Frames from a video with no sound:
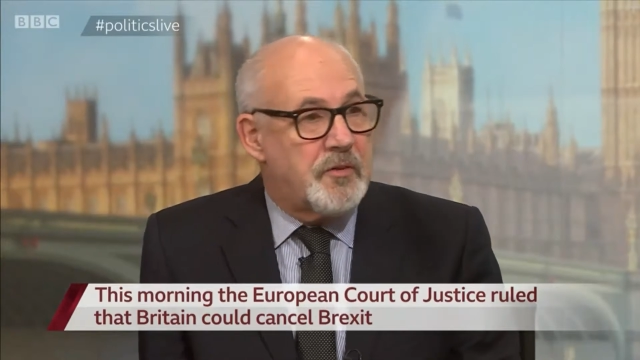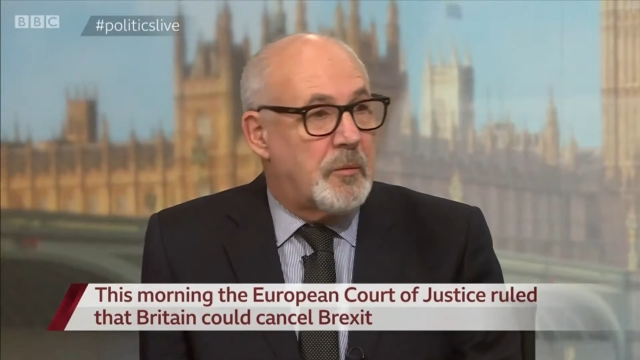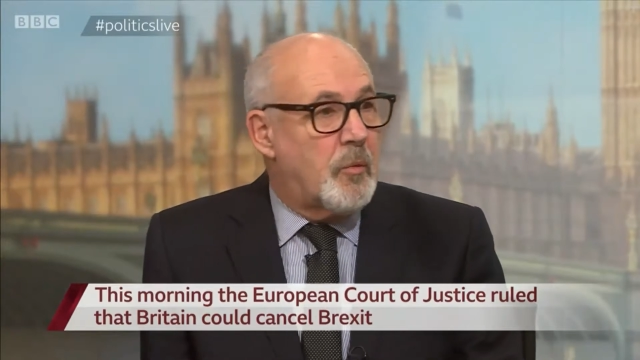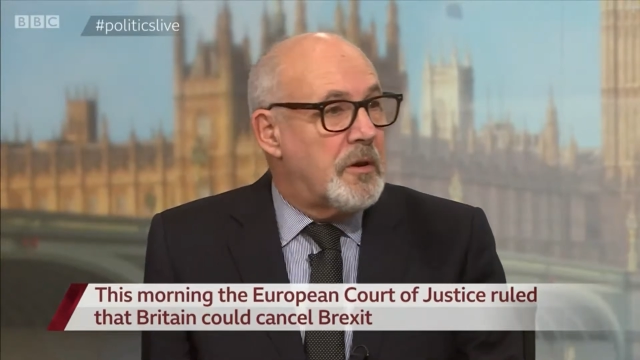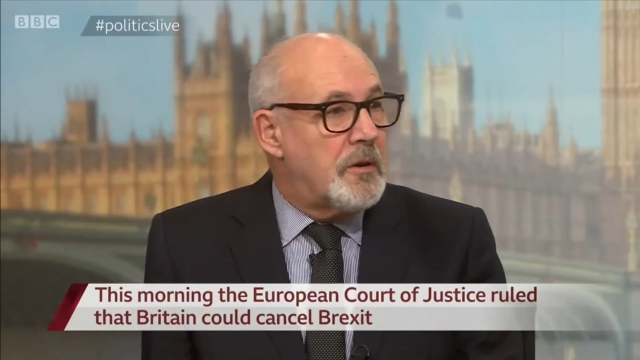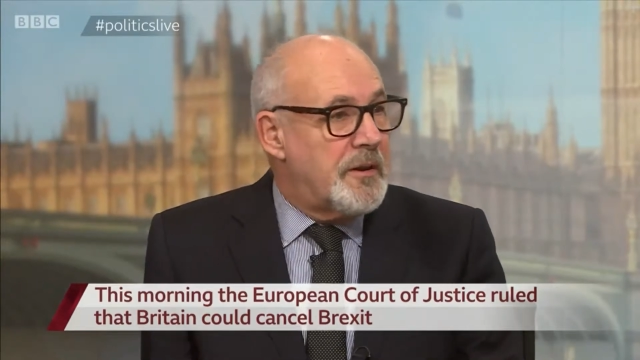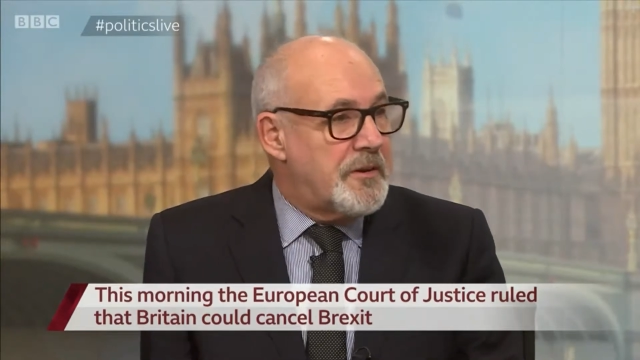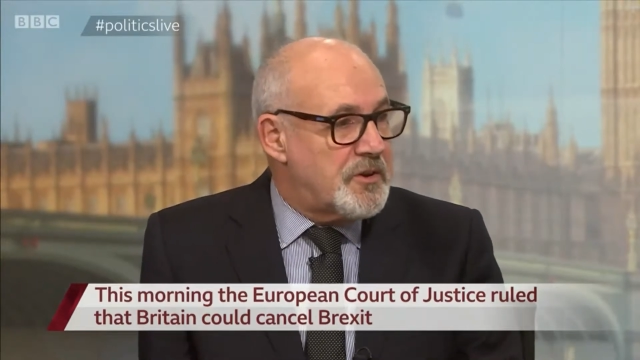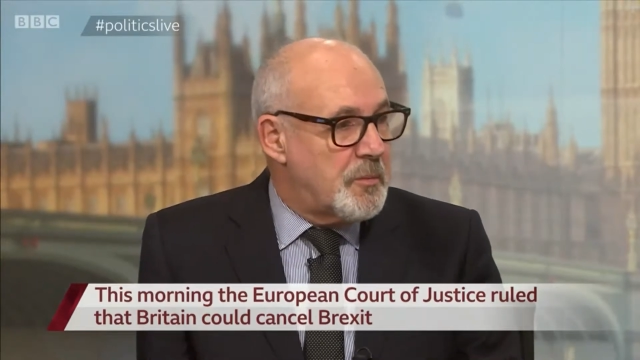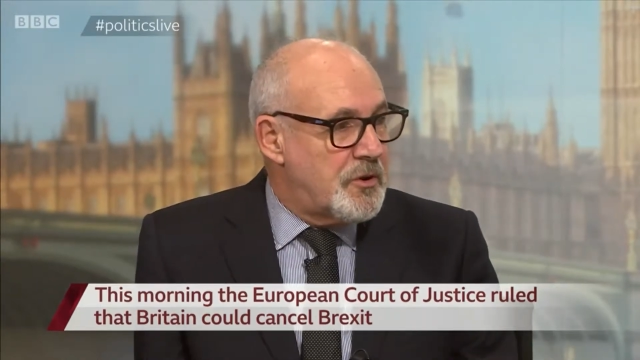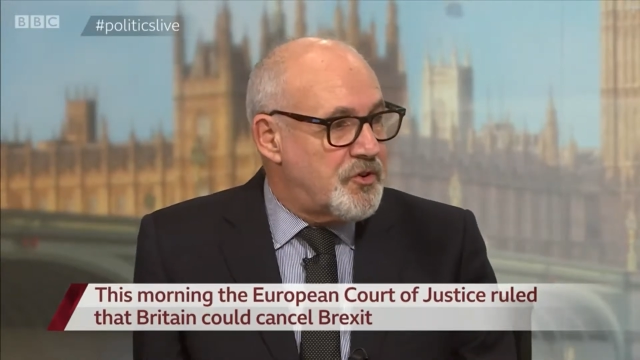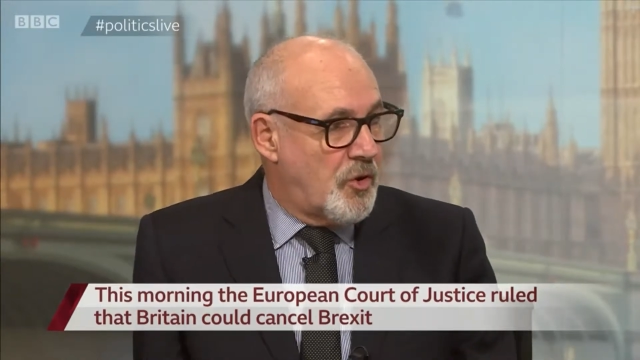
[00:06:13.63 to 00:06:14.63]
I think we need
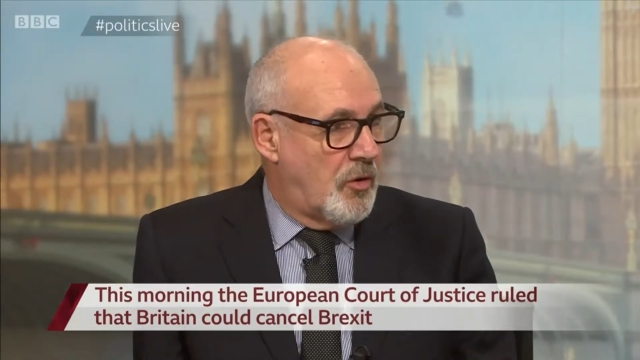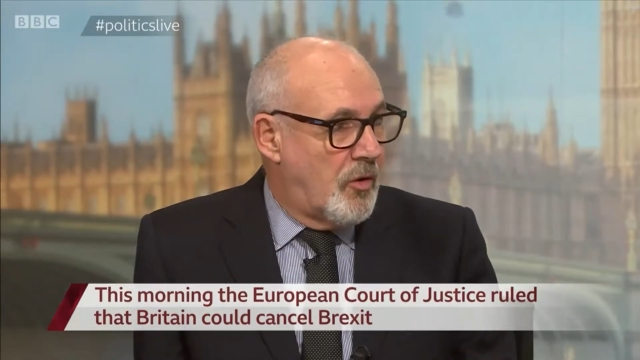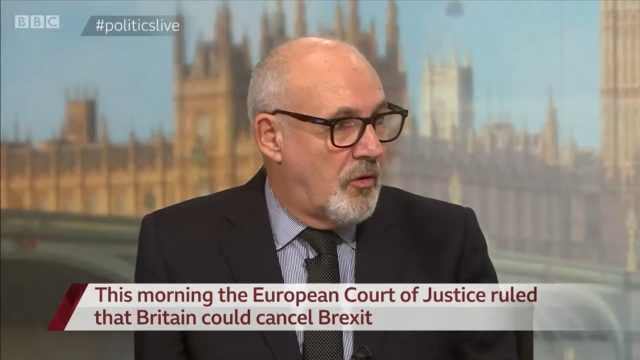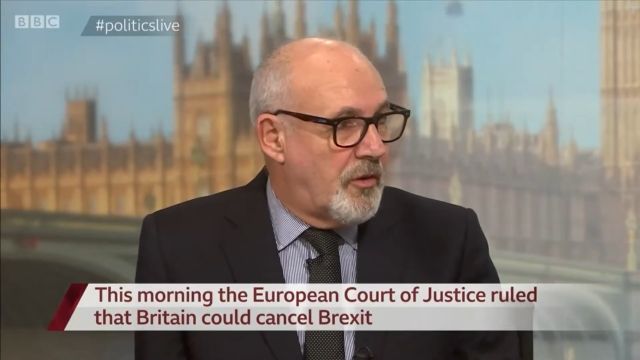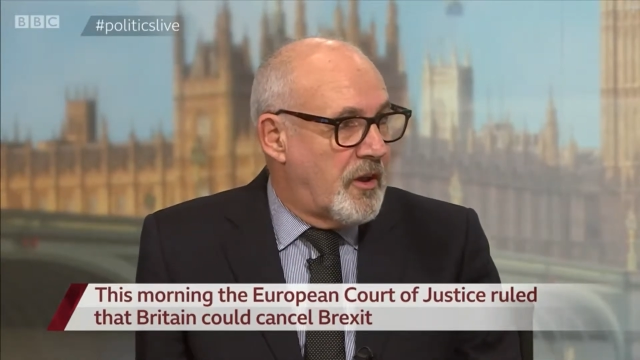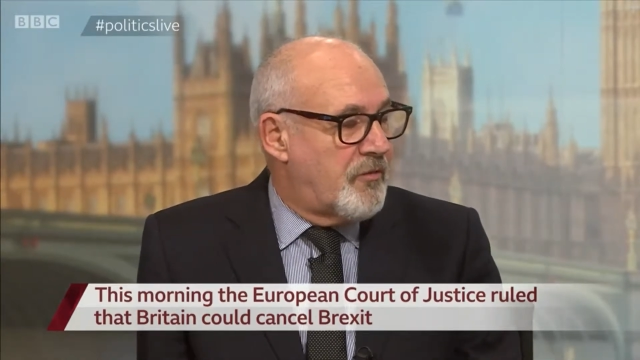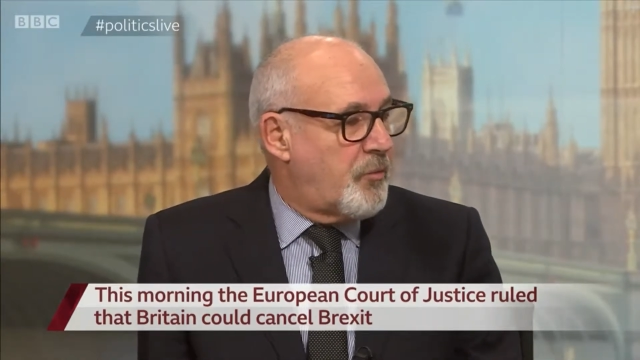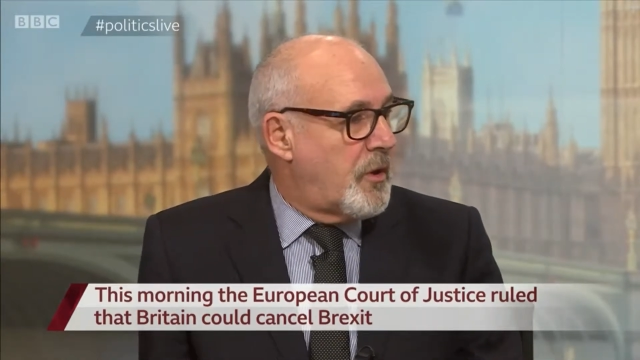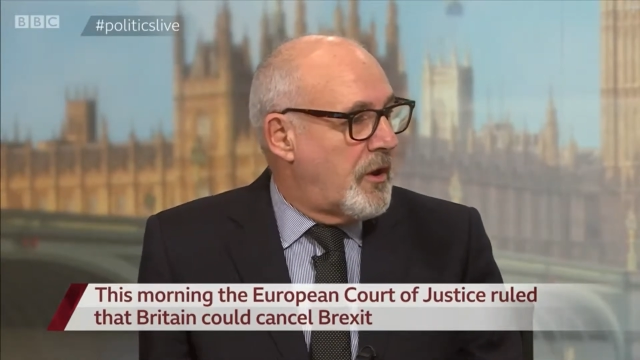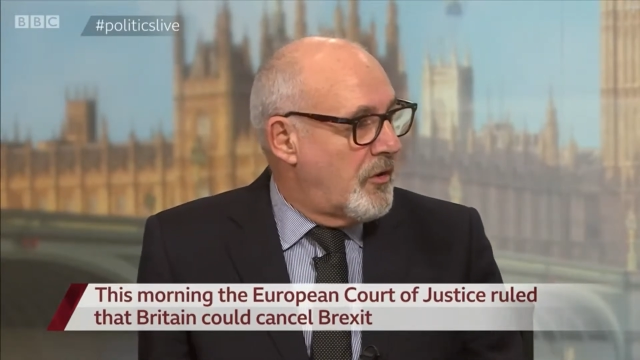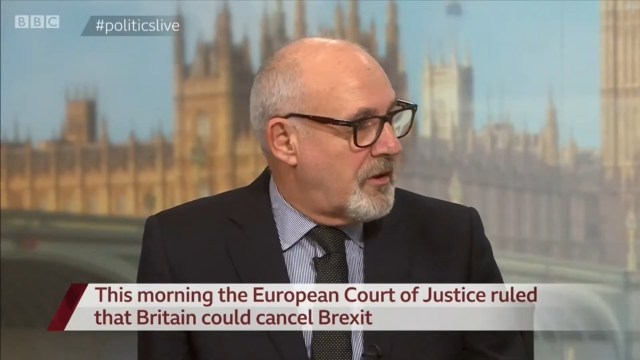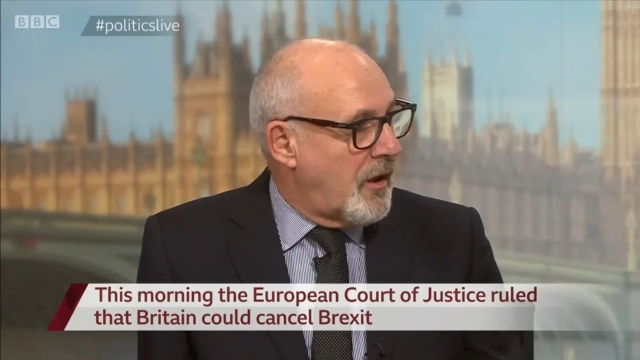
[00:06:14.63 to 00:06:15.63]
to be sure that if
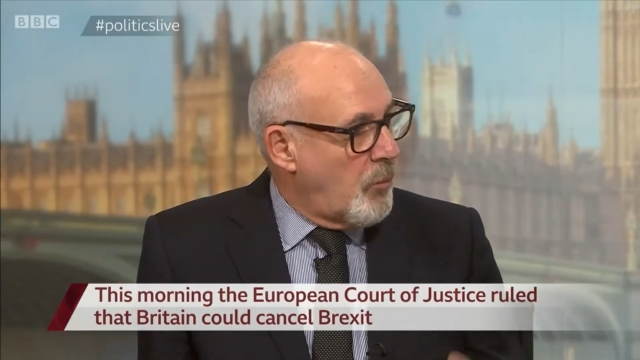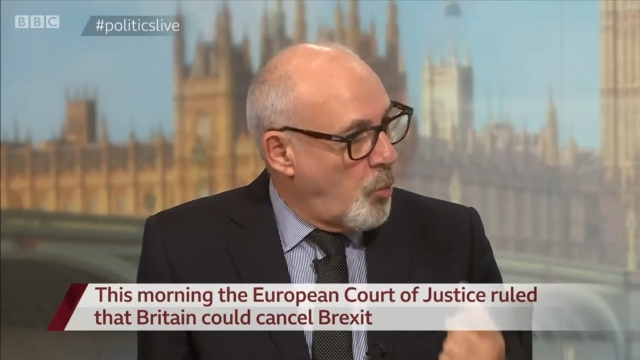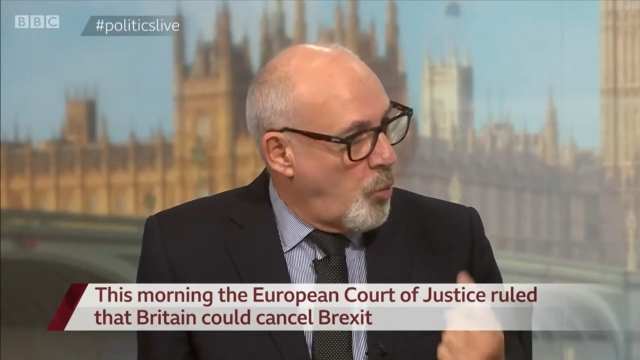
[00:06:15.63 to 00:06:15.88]
we only get